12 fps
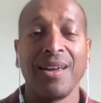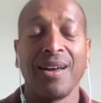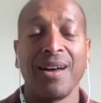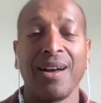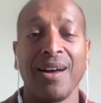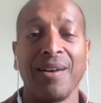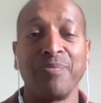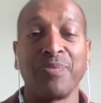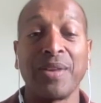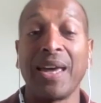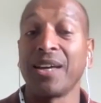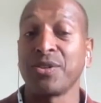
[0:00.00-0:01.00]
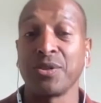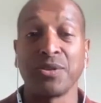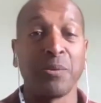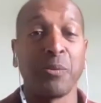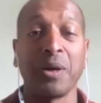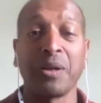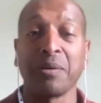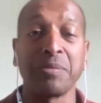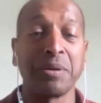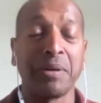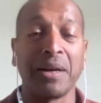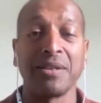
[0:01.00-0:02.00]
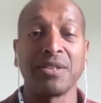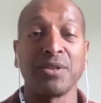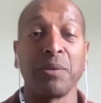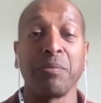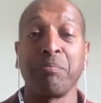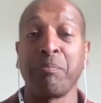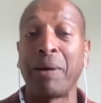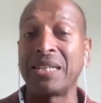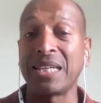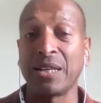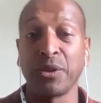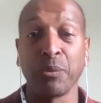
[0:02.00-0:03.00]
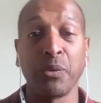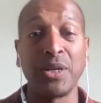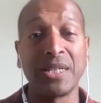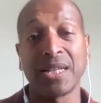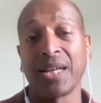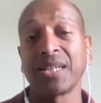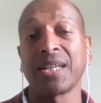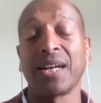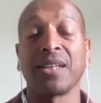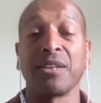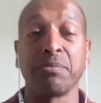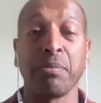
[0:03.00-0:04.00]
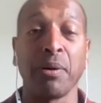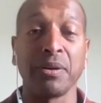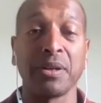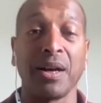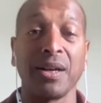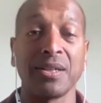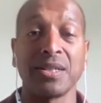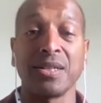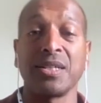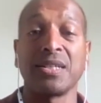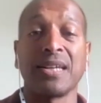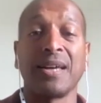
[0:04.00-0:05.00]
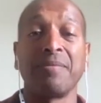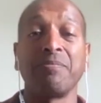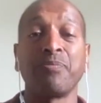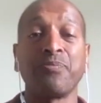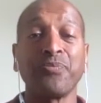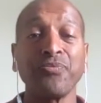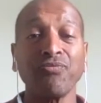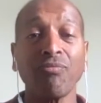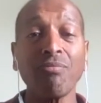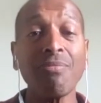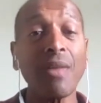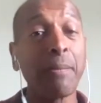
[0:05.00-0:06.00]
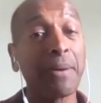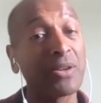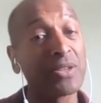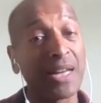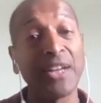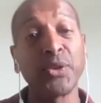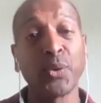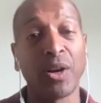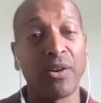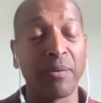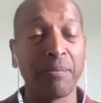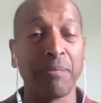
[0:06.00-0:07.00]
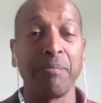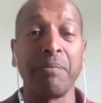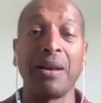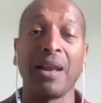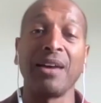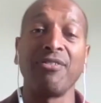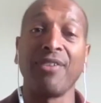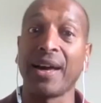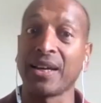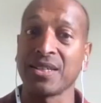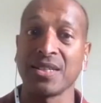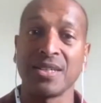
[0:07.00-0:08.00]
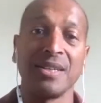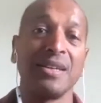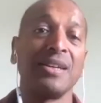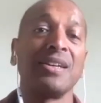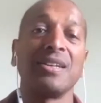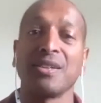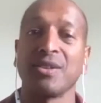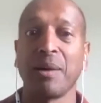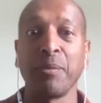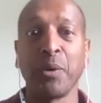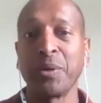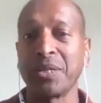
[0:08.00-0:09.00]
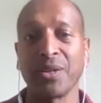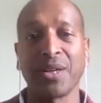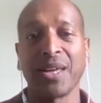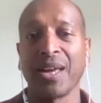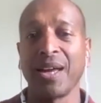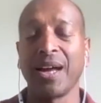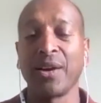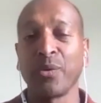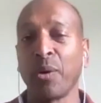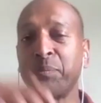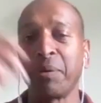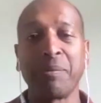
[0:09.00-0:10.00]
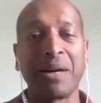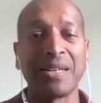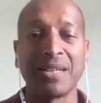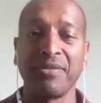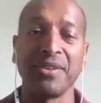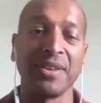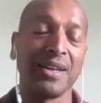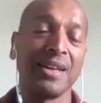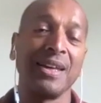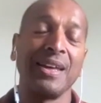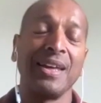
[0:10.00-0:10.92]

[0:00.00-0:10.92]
Uh, yeah, so, so welcome to my... So basically the reason I started this podcast is um, because I do a lot of life hacks. I'm always looking at how to optimize everything.